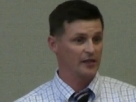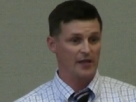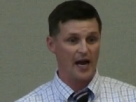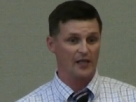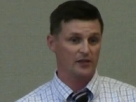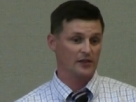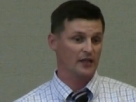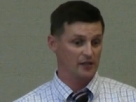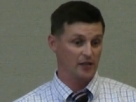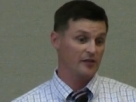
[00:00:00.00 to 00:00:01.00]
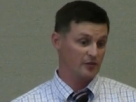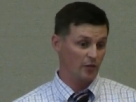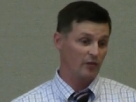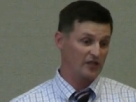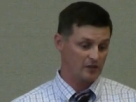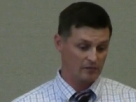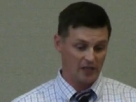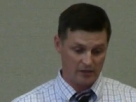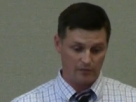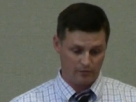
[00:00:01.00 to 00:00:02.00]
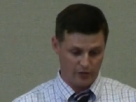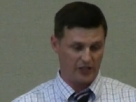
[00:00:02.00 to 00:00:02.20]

And Axel and I talked, he said, well, let's